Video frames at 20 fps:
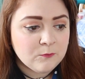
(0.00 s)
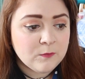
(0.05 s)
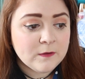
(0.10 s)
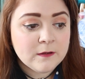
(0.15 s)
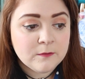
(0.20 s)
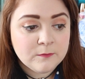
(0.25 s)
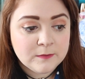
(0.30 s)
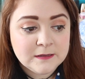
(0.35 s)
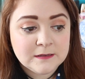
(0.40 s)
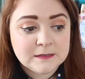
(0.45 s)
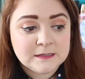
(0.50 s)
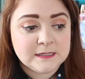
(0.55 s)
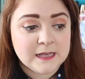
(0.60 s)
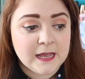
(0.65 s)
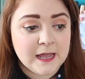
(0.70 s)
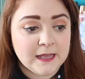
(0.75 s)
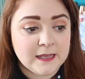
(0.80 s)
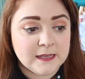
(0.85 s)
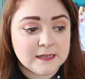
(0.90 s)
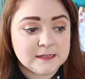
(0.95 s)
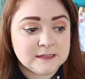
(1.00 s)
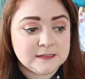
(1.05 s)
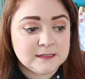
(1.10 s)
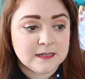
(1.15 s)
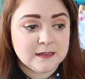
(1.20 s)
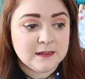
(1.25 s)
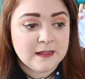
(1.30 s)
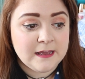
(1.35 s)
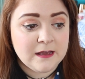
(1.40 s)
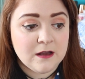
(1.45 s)
What I will say is
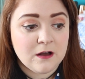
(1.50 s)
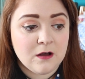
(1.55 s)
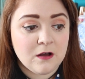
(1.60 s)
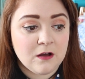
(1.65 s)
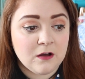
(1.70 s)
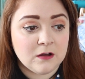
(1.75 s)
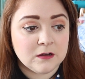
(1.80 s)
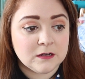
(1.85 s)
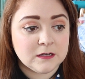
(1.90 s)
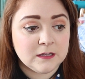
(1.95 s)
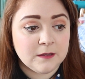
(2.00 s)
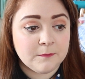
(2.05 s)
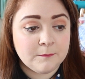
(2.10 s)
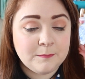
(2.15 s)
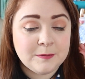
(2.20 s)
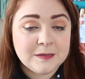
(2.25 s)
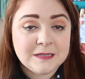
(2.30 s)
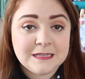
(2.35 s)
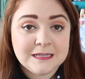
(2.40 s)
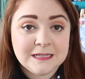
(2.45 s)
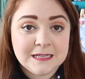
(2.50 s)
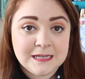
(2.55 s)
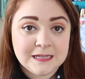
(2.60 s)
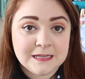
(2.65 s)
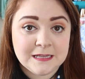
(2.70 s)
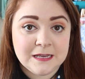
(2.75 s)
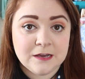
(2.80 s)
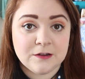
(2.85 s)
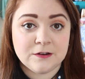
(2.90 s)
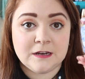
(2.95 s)
that they are
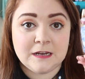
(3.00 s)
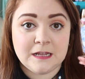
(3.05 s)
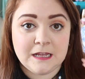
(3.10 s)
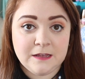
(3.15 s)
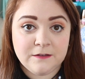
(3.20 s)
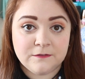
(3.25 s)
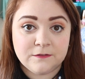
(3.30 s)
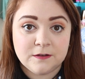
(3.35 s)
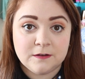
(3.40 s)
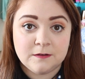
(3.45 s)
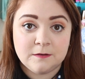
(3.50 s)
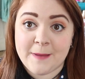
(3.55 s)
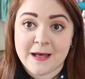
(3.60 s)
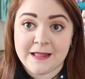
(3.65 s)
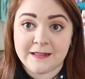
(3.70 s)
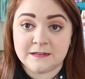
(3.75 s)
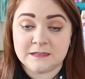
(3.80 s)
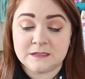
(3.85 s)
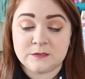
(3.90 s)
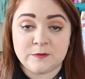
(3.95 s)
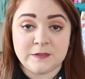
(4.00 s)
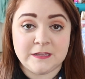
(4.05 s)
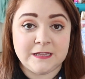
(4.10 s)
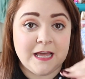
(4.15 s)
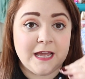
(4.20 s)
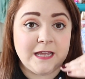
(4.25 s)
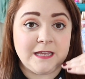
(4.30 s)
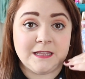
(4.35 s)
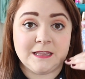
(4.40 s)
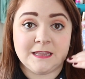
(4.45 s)
completely on an even balance with
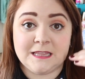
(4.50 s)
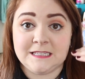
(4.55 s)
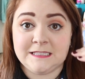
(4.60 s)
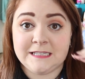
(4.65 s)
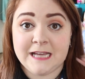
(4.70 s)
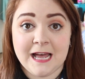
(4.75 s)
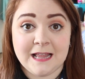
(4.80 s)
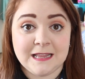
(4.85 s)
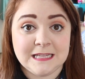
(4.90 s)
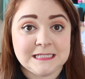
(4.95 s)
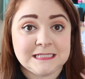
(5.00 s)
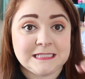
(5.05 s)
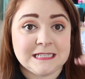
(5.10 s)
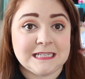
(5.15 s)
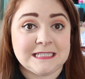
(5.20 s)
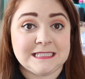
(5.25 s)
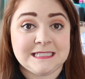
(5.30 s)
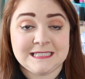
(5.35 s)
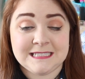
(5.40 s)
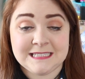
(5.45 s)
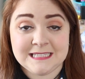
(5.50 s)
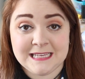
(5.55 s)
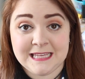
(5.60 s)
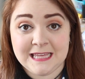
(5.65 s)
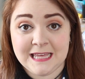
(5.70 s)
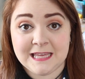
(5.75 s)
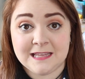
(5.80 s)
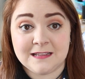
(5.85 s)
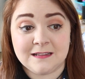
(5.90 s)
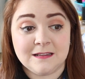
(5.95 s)
like the talent and
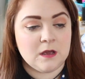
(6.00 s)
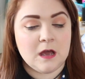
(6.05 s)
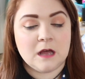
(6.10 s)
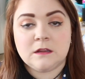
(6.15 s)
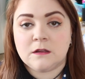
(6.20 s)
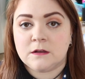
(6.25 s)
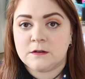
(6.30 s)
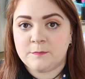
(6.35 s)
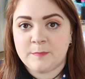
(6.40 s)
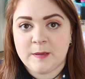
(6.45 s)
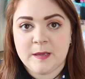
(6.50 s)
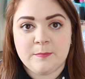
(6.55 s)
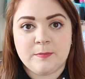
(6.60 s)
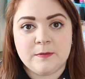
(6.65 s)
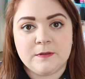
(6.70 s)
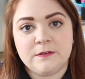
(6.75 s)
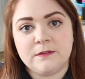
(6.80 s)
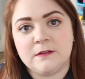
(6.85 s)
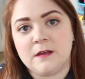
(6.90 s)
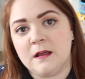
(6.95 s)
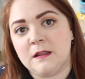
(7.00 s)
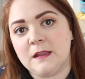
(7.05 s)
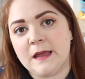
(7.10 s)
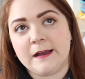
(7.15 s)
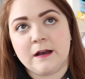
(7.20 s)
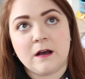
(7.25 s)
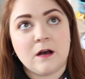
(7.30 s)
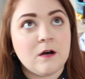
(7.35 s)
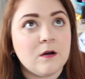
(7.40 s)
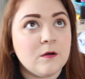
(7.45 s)
skill. A lot of people are
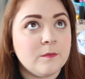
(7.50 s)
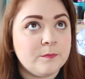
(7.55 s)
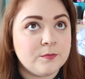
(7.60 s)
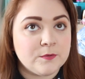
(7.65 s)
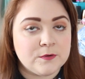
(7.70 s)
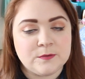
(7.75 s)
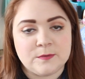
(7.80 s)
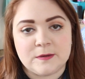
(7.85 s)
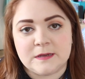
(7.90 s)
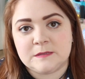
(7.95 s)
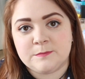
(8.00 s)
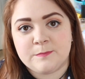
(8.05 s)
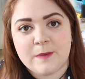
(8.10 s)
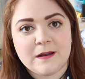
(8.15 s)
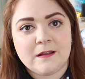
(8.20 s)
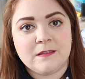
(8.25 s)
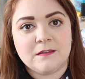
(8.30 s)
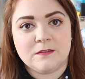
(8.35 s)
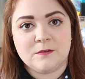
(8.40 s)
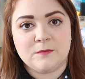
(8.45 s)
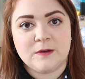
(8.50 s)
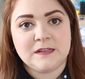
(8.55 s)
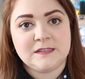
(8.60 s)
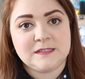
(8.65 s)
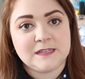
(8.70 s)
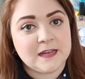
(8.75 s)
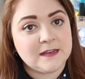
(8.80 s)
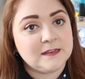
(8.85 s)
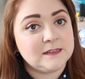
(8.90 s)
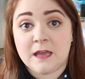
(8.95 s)
like, oh, Broadway is better than the
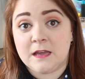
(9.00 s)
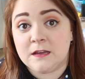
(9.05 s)
West End.